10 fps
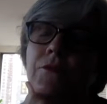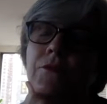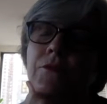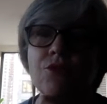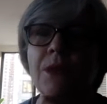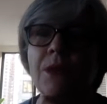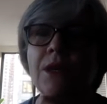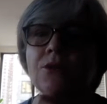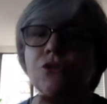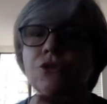for
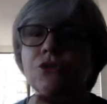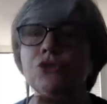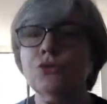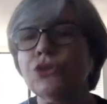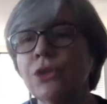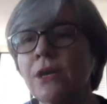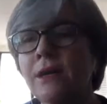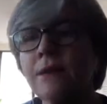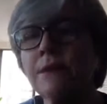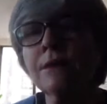Metropolitan Jewish
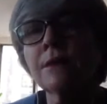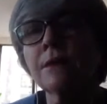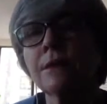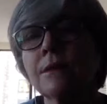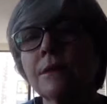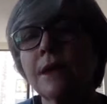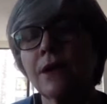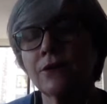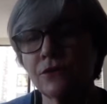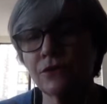uh,
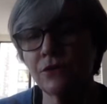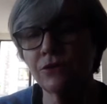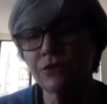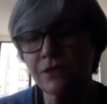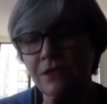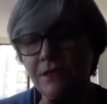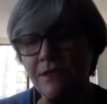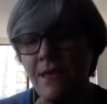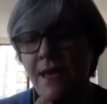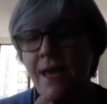Health
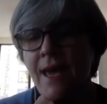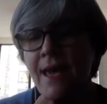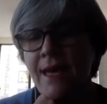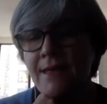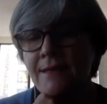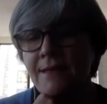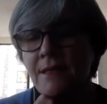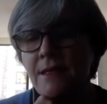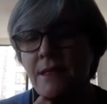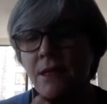Services. And
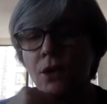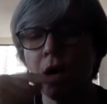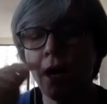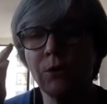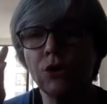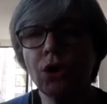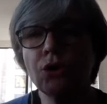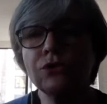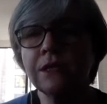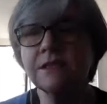mm-hmm. I would
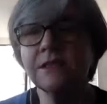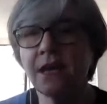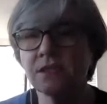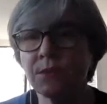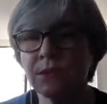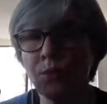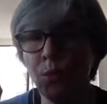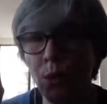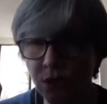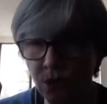go to this hospice
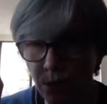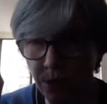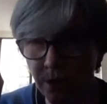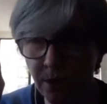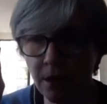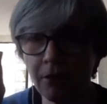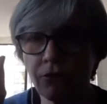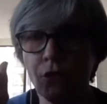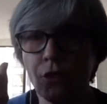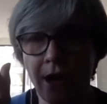once a week
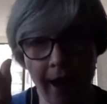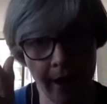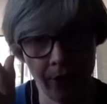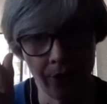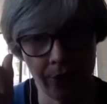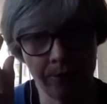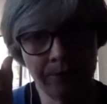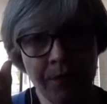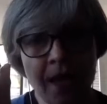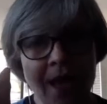for an hour.
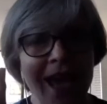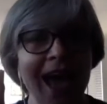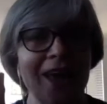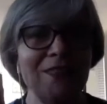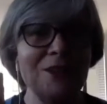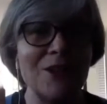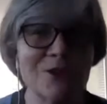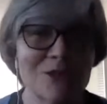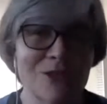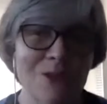And the
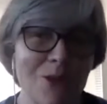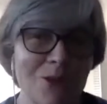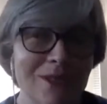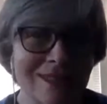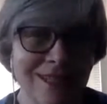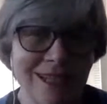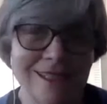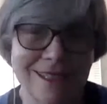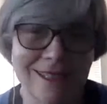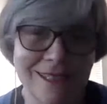nurses always
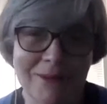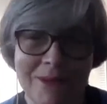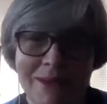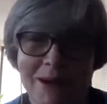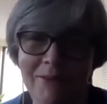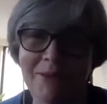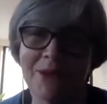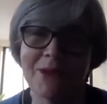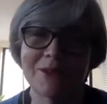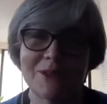liked to see me come
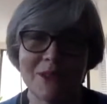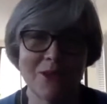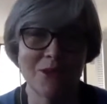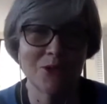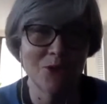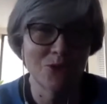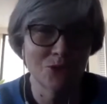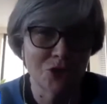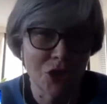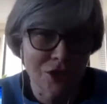because they knew
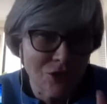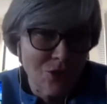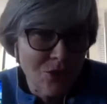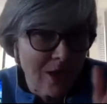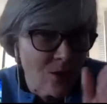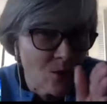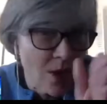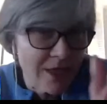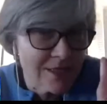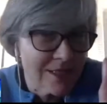just who they
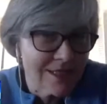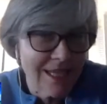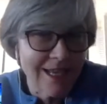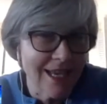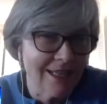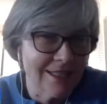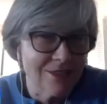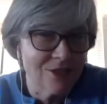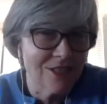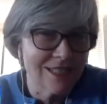wanted to send
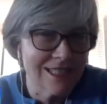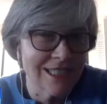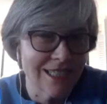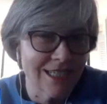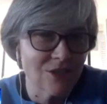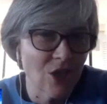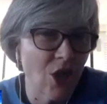Ellen to sit and